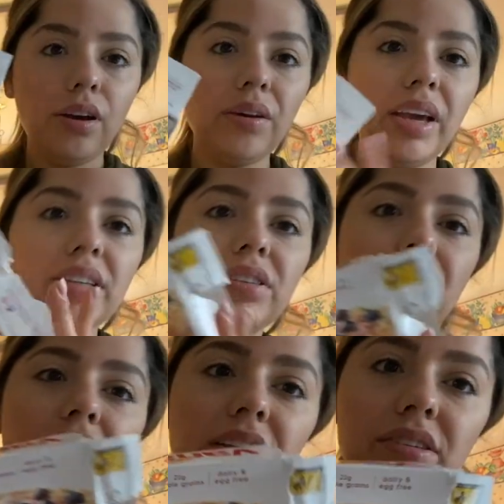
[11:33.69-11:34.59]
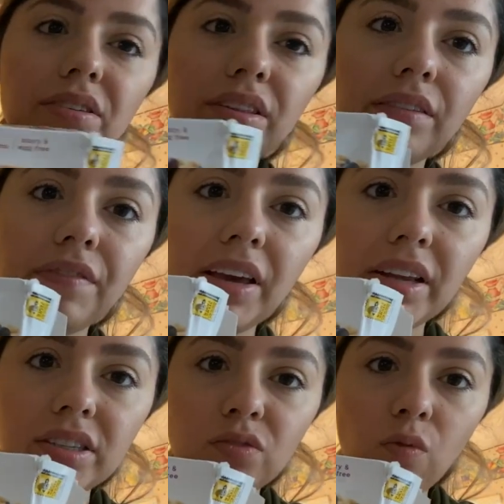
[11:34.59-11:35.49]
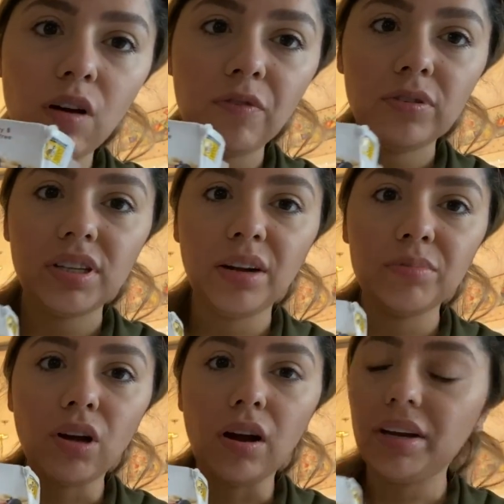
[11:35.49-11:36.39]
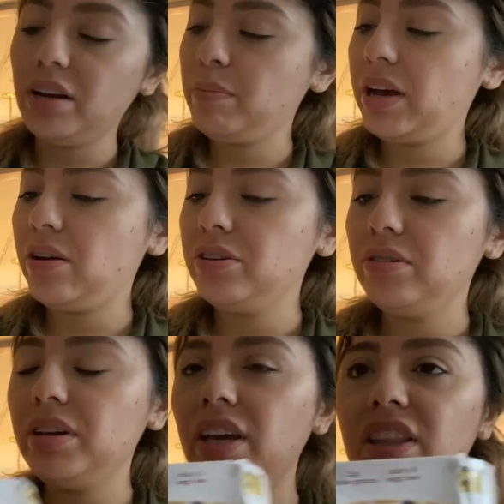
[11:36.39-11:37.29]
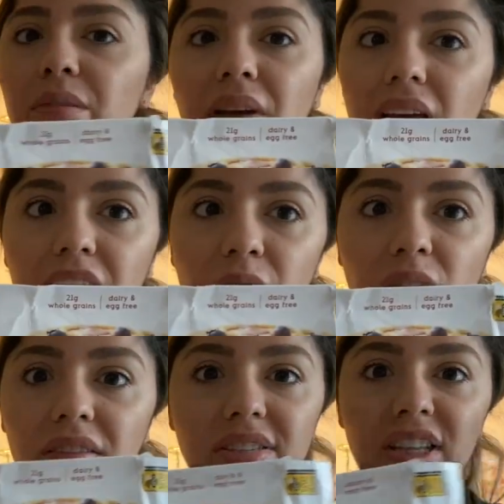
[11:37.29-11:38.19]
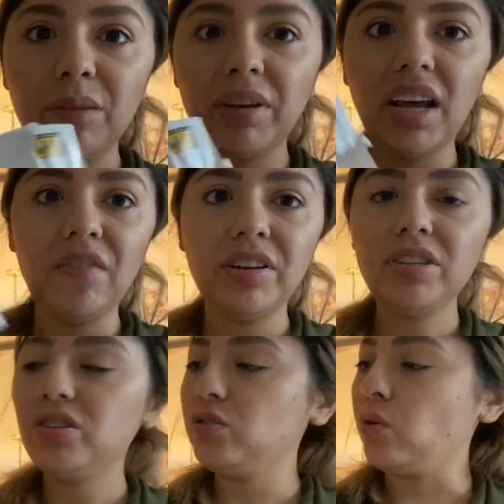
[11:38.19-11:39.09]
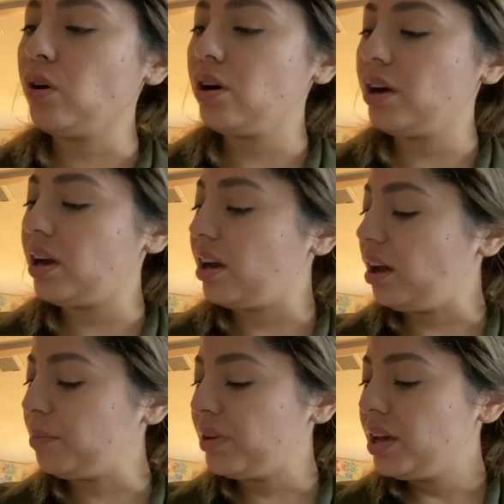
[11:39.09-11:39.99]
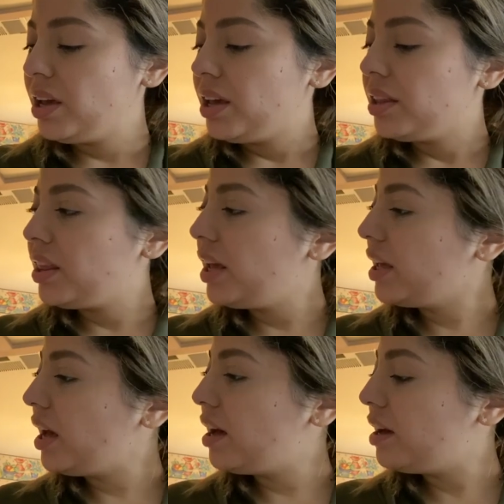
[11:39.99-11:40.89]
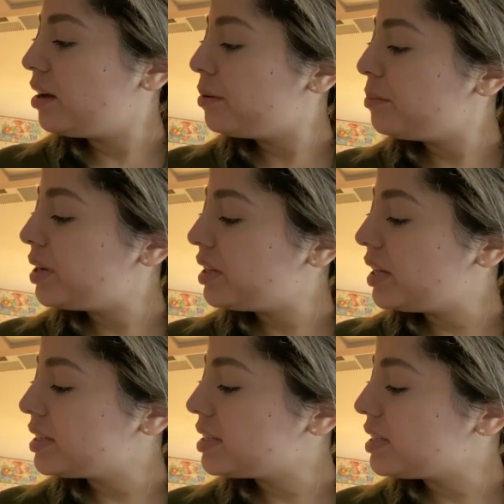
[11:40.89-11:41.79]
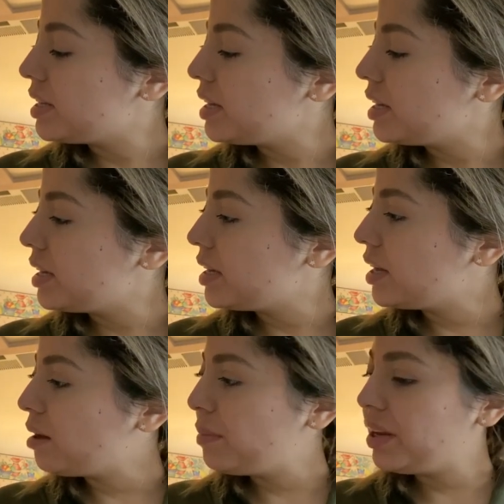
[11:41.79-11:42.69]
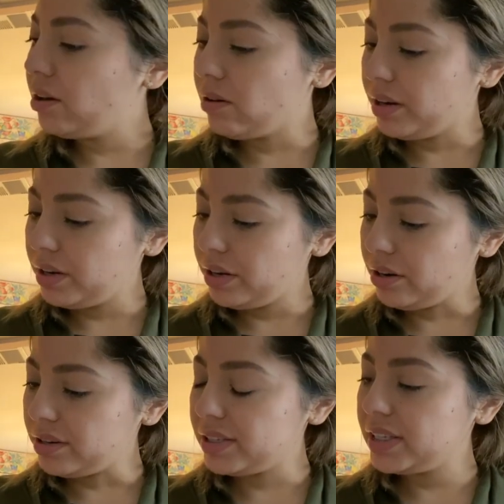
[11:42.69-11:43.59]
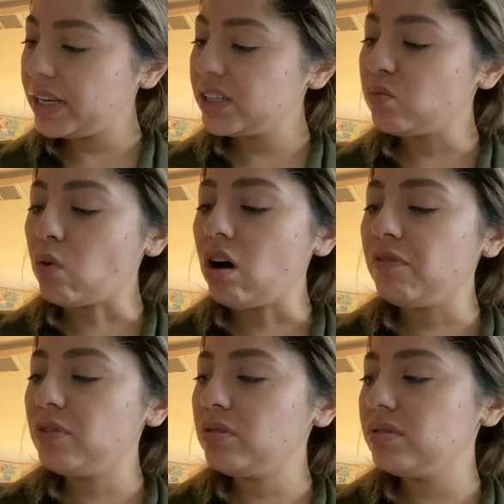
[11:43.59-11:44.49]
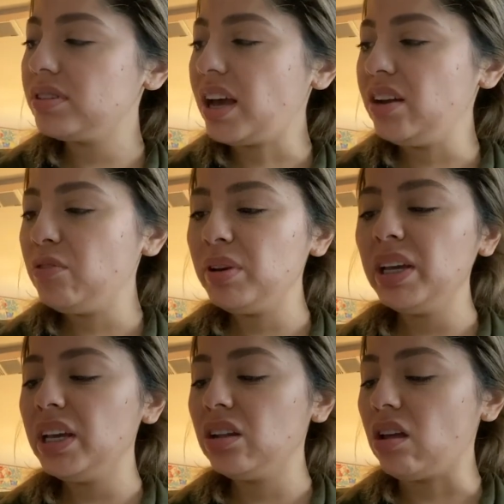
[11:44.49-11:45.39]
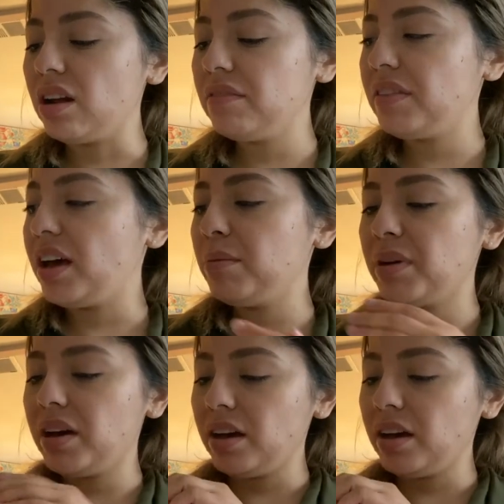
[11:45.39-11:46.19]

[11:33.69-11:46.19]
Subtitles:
Okay, so these are the Vans waffles that I'm talking about. You can get them anywhere. I've seen them at every store. They come, let's see, how many are in here? 6 waffles. I don't really eat a lot of them.